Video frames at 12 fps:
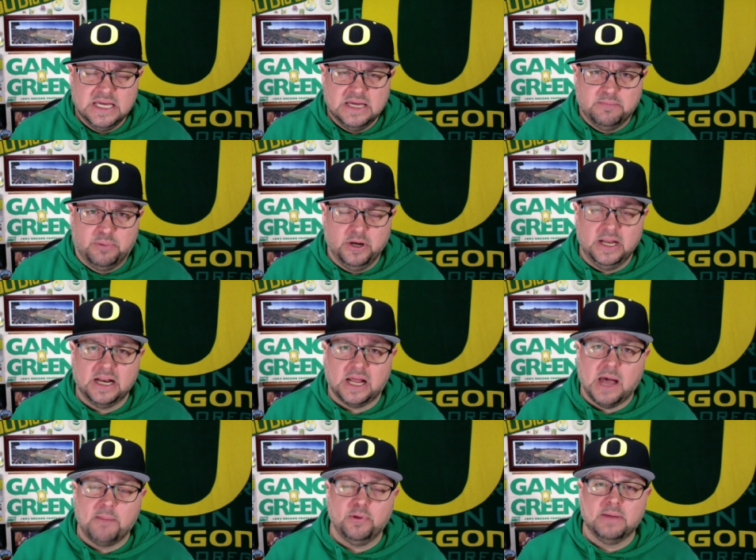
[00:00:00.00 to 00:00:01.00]
put in a
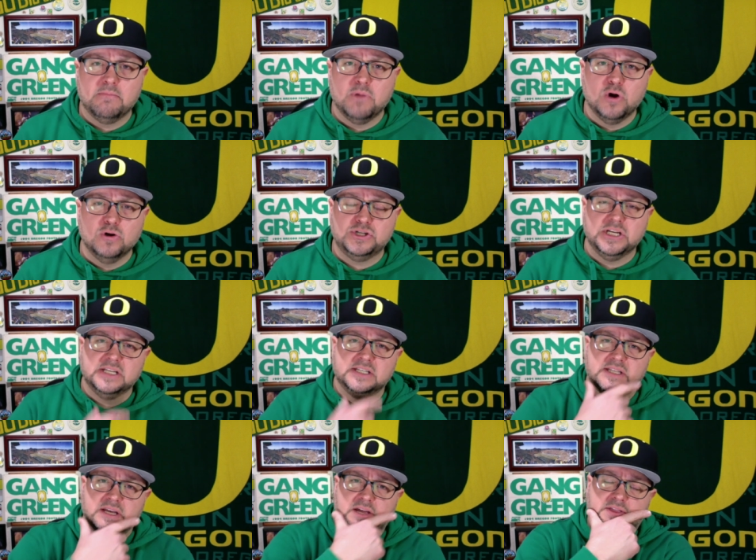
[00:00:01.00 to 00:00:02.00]
couple emojis.
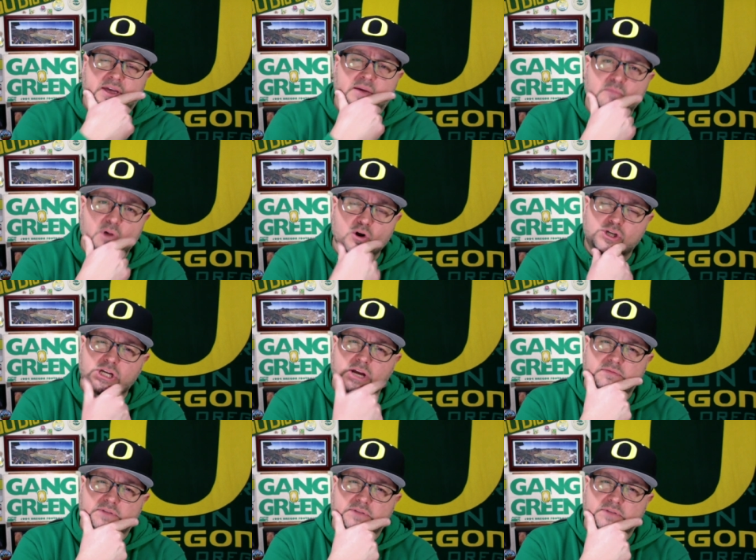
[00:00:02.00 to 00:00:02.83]
The, the emoji of the